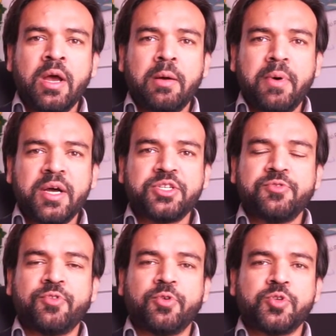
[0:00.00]
But
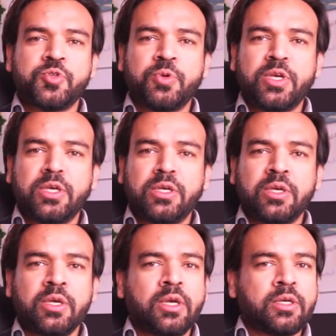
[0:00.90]
if you're doing
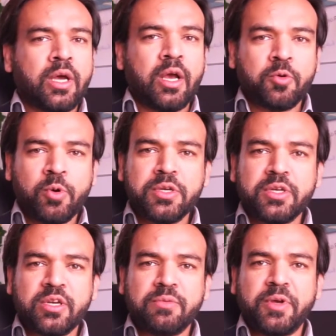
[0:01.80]
a
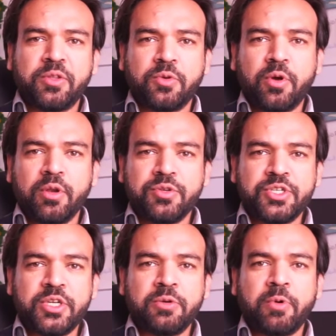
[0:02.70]
quantitative
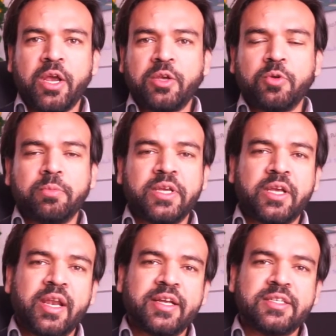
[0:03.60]
methodology where you'll be
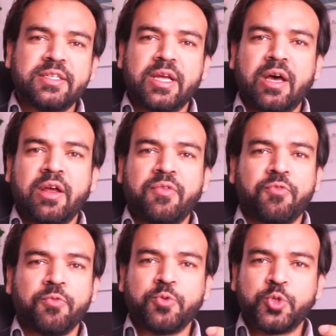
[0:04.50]
collecting data
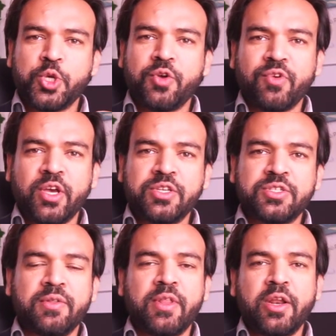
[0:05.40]
through
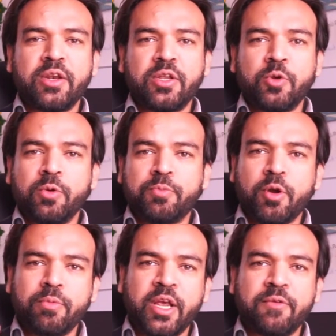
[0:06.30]
surveys, then you'll
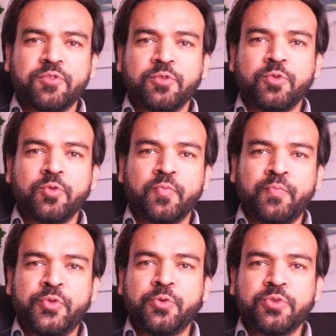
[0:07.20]
probably have to
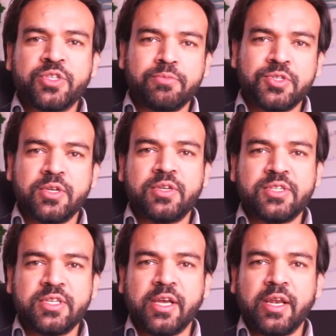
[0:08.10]
do some
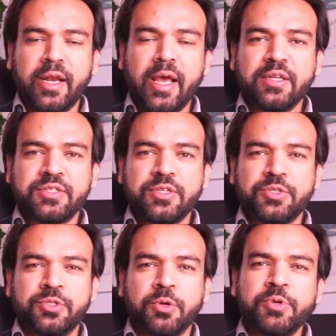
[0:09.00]
statistical analysis.
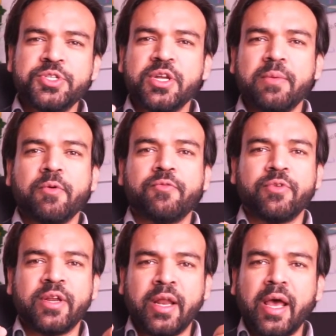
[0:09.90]
So which type of
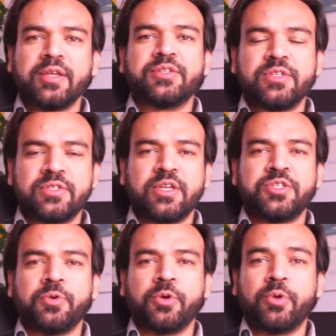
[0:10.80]
analysis
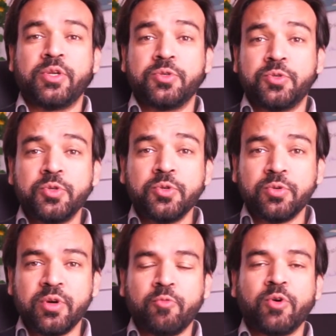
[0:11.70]
that you're going to
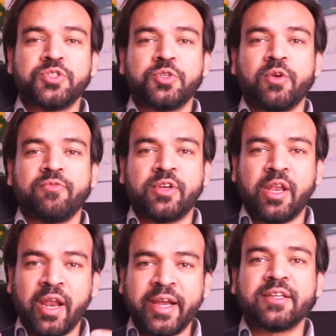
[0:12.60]
do once you have
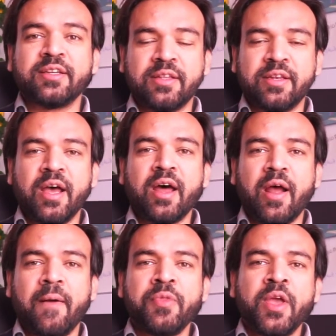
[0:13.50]
collected the
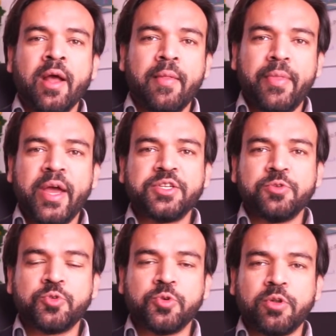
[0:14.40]
data, that
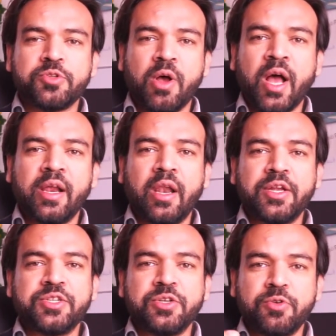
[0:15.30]
you should also
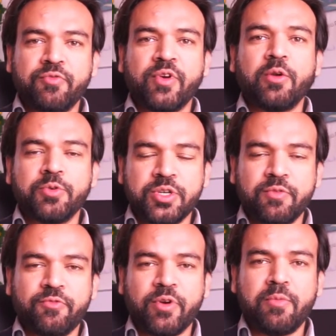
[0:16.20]
highlight in your evaluation
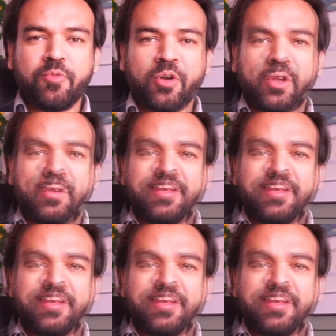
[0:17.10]
framework.